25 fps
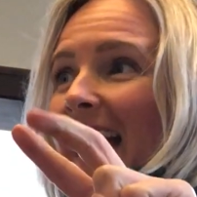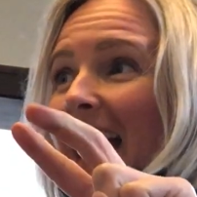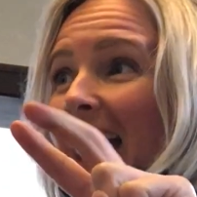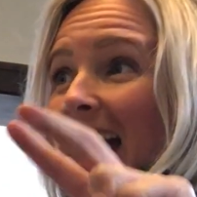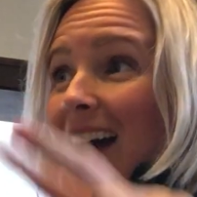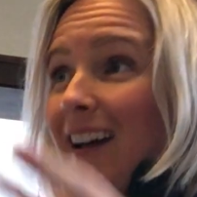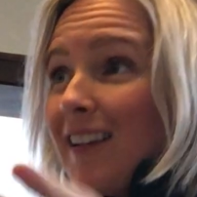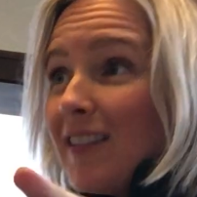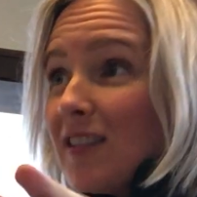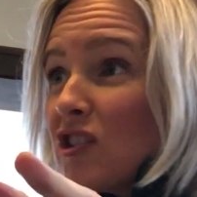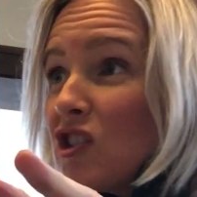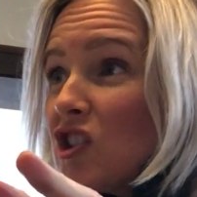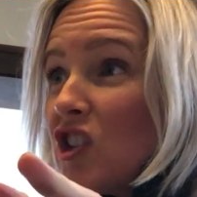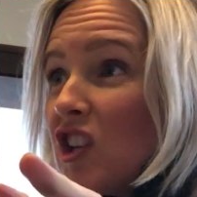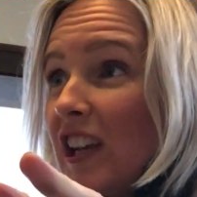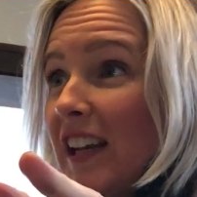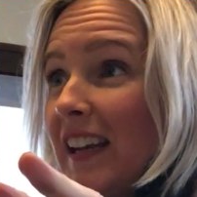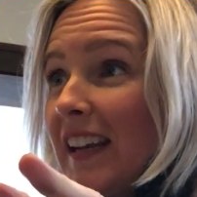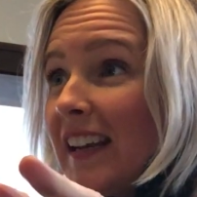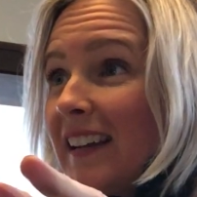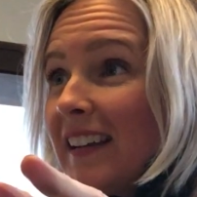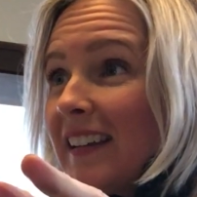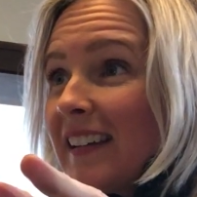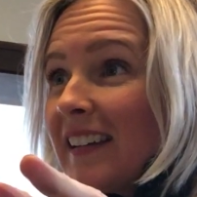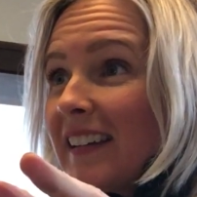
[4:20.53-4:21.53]

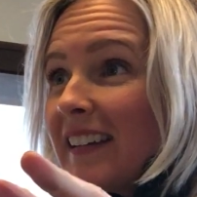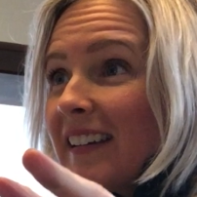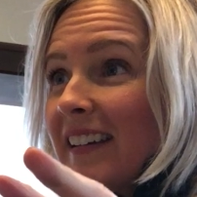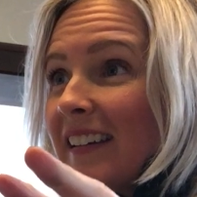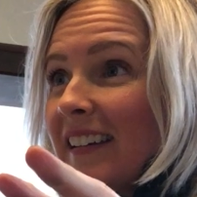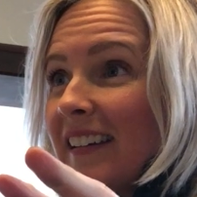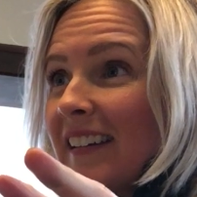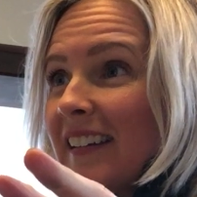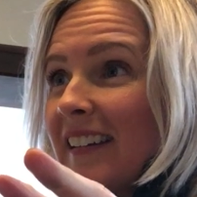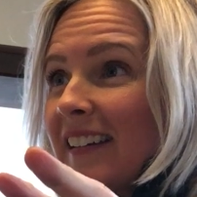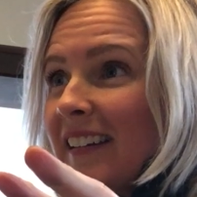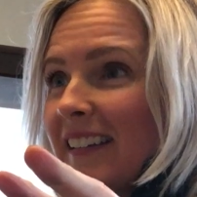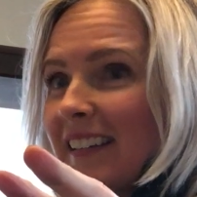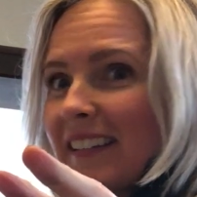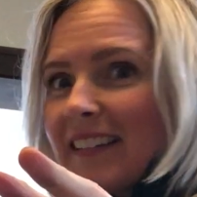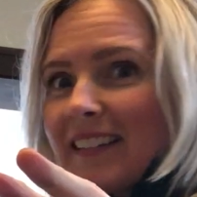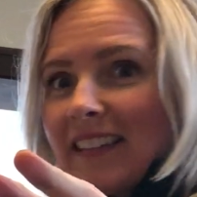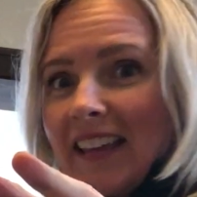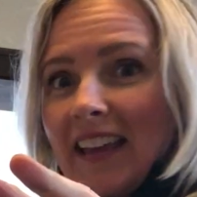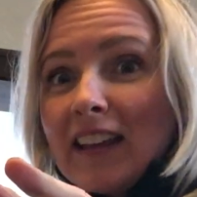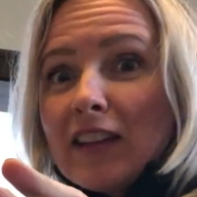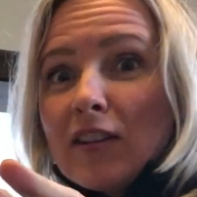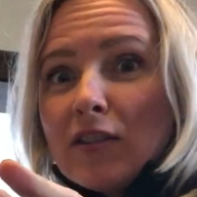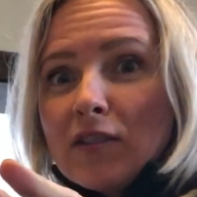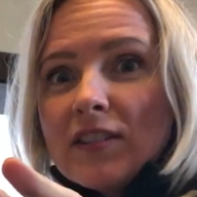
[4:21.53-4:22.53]
algae,
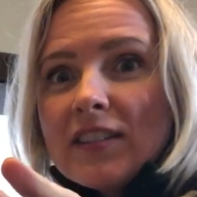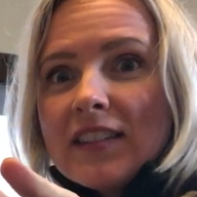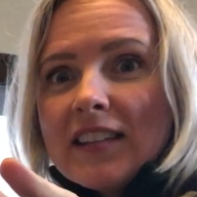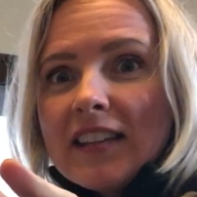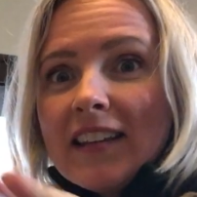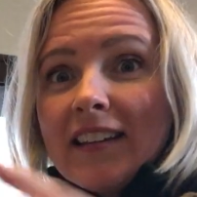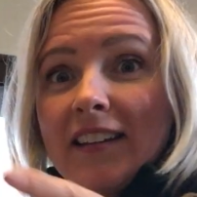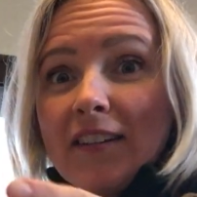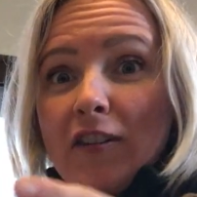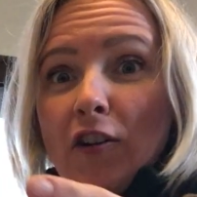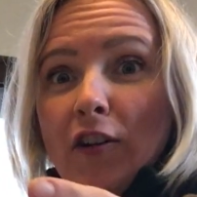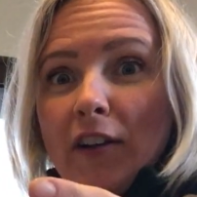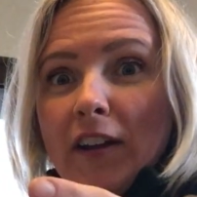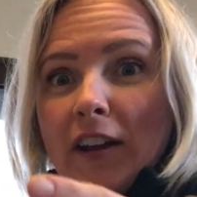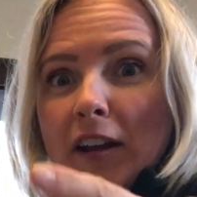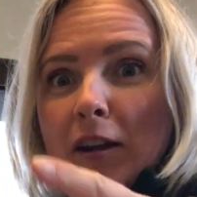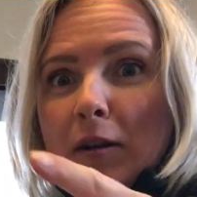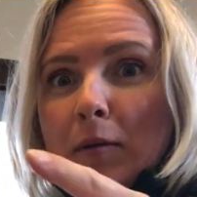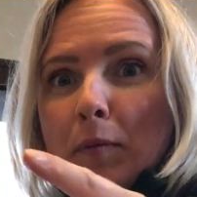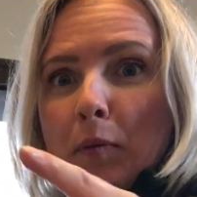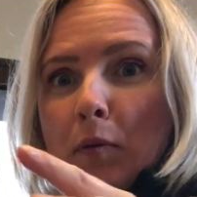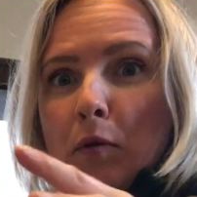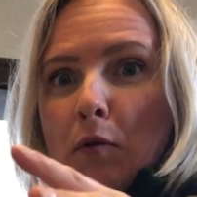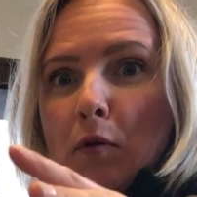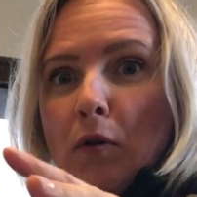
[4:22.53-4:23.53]
like you see growing in a
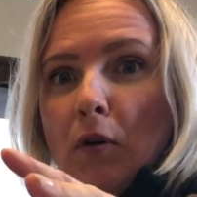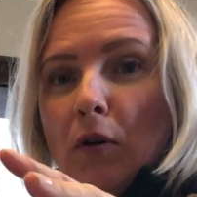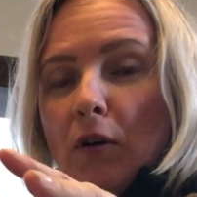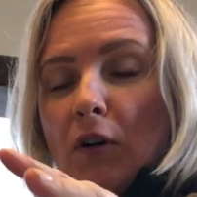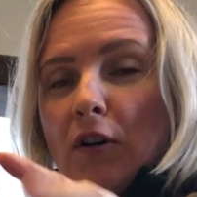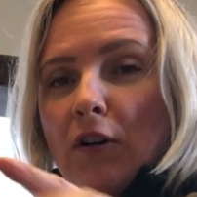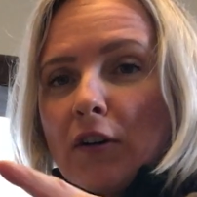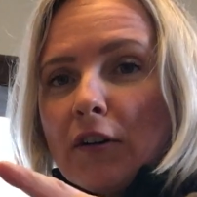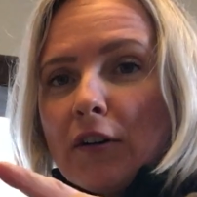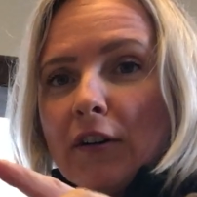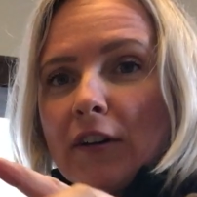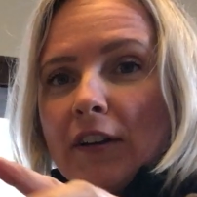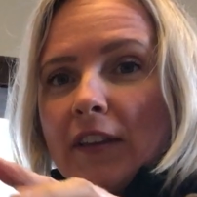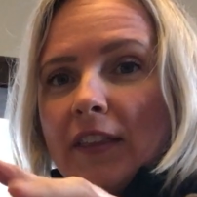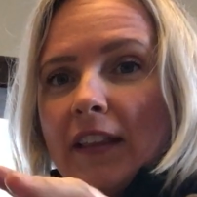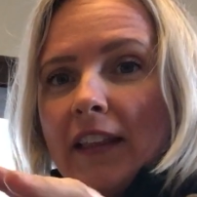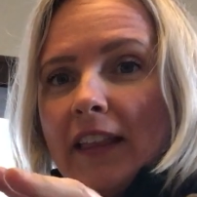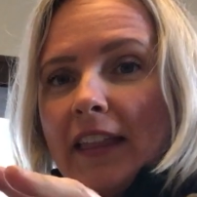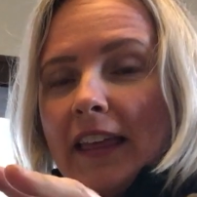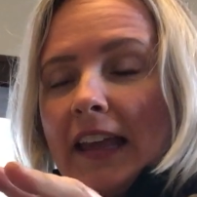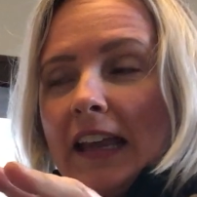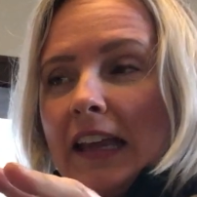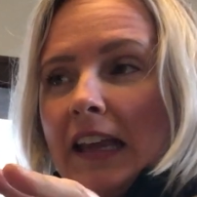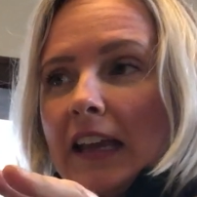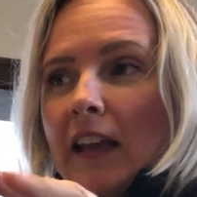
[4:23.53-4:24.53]
pool or in the
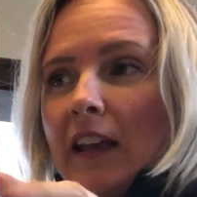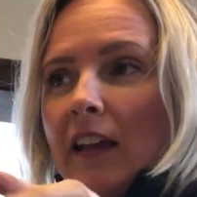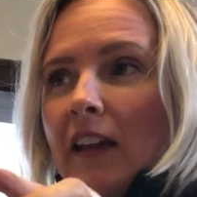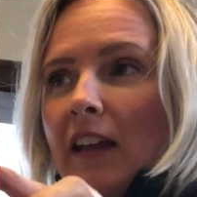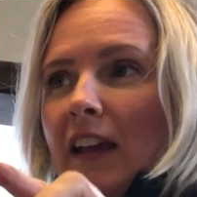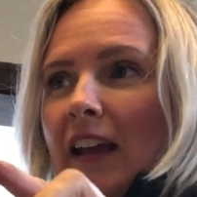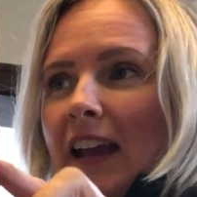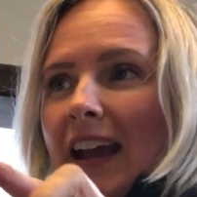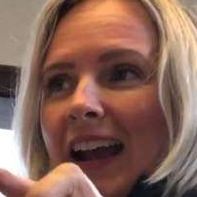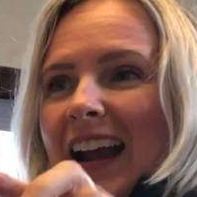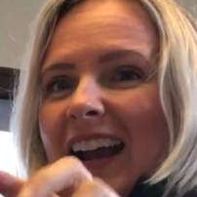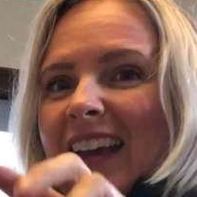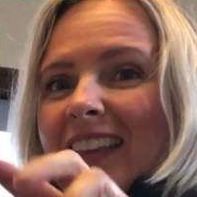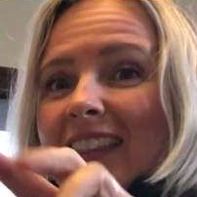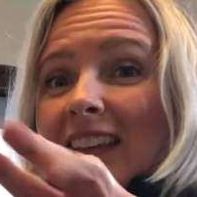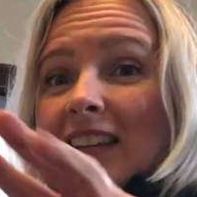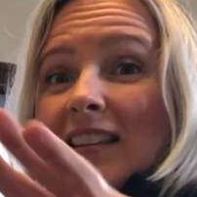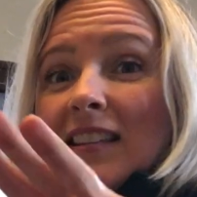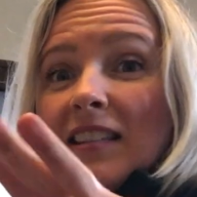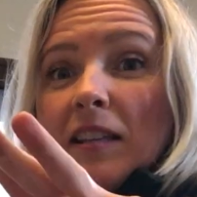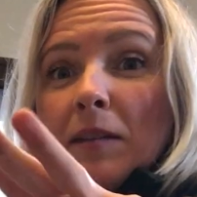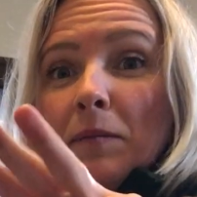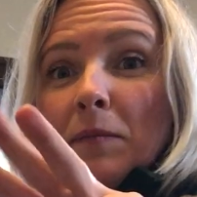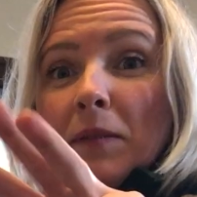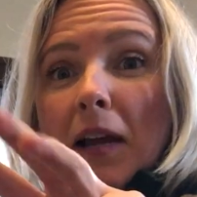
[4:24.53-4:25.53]
lake, and
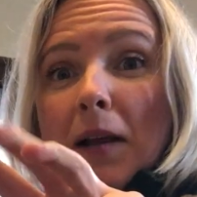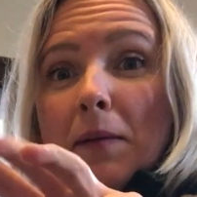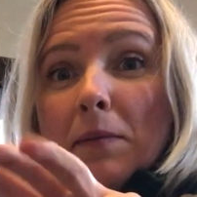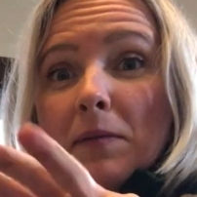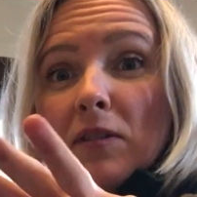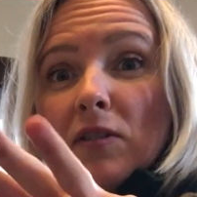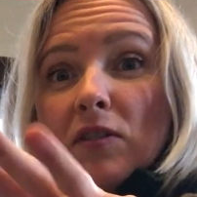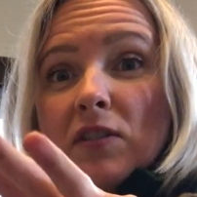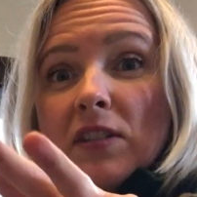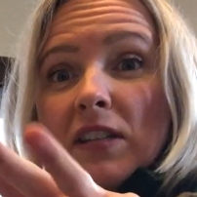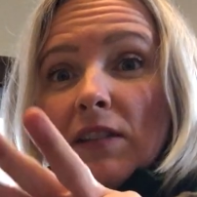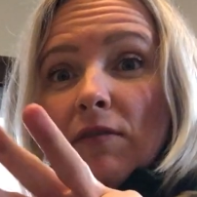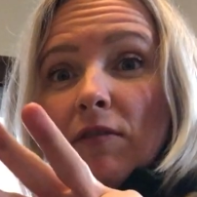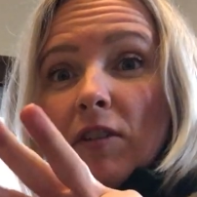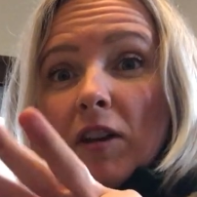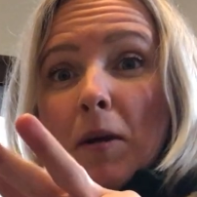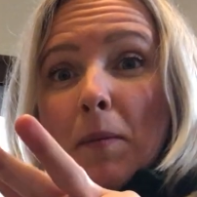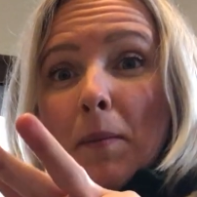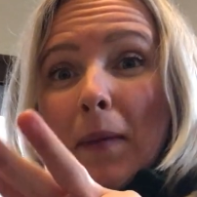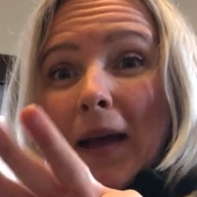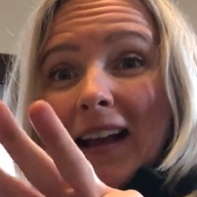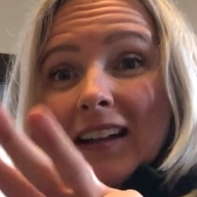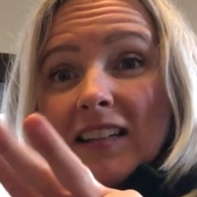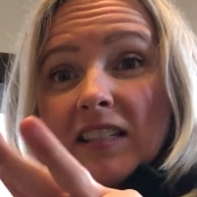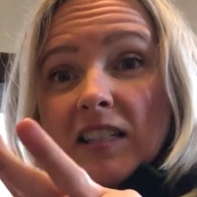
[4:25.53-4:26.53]
then sometimes there's even a
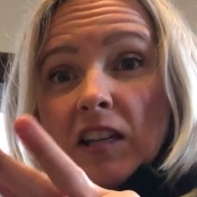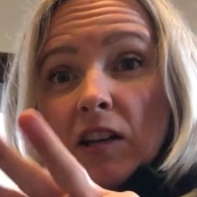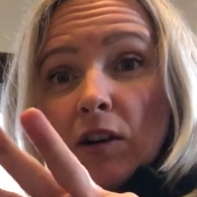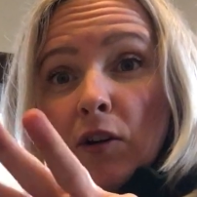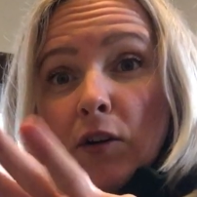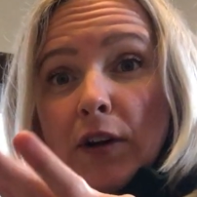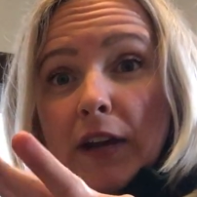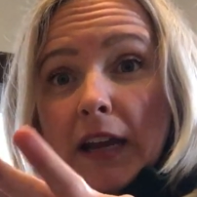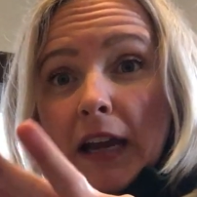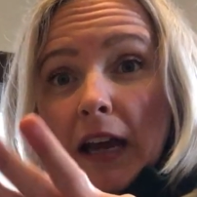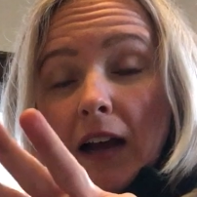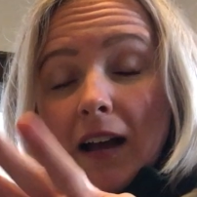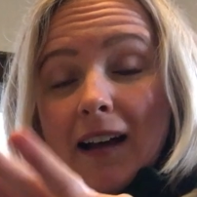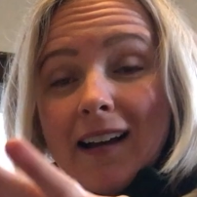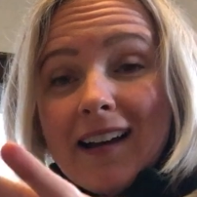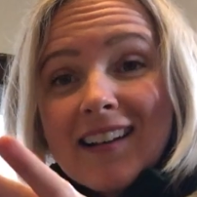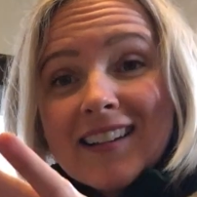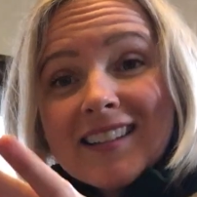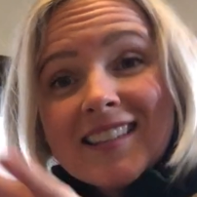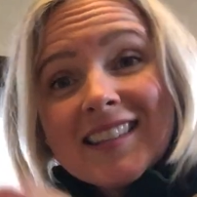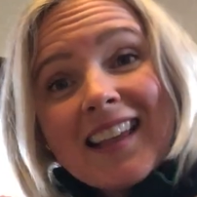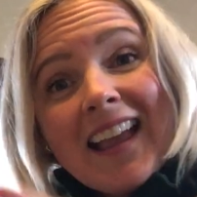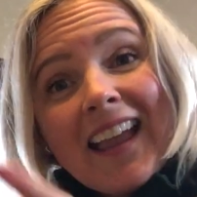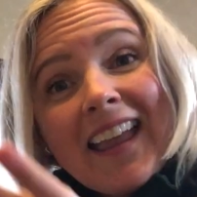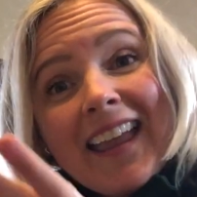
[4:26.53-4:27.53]
bacteria, a
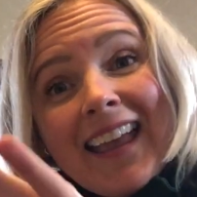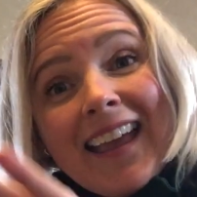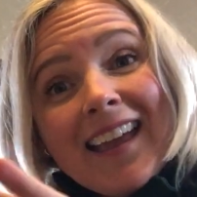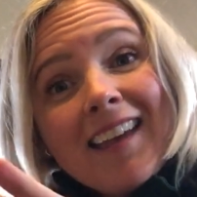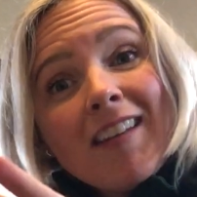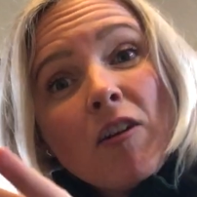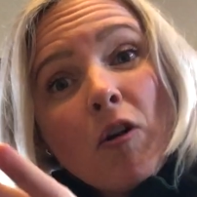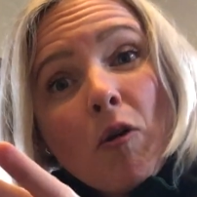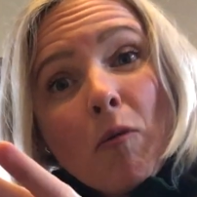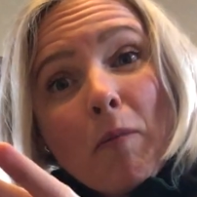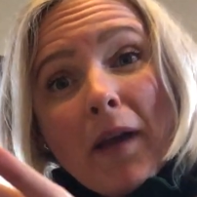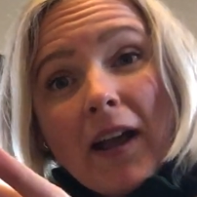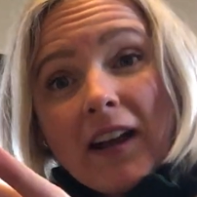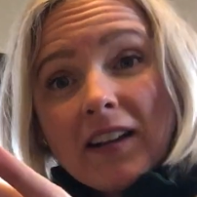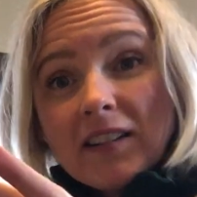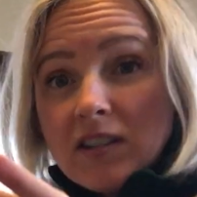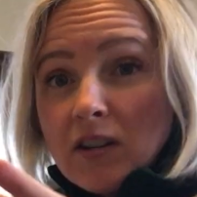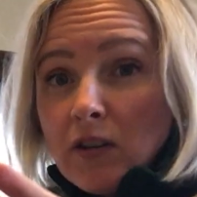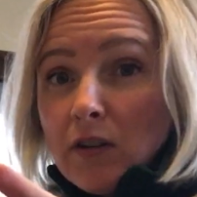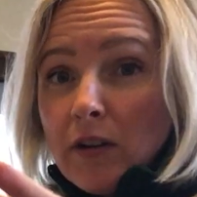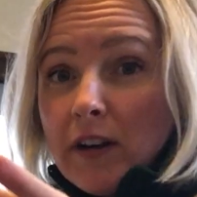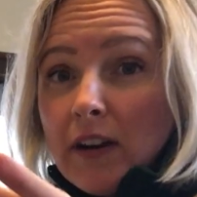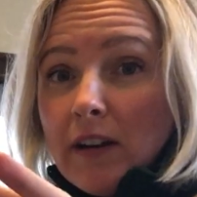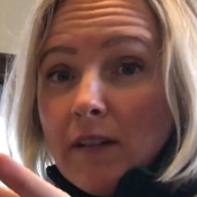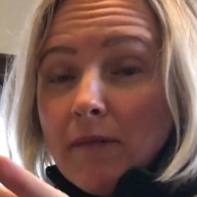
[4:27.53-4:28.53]

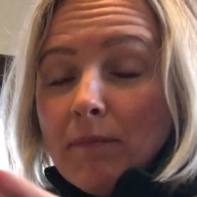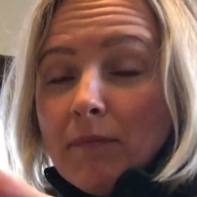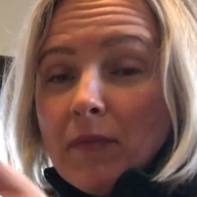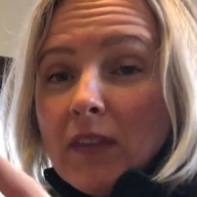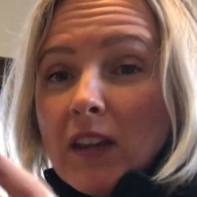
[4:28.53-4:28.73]
cyanobacteria.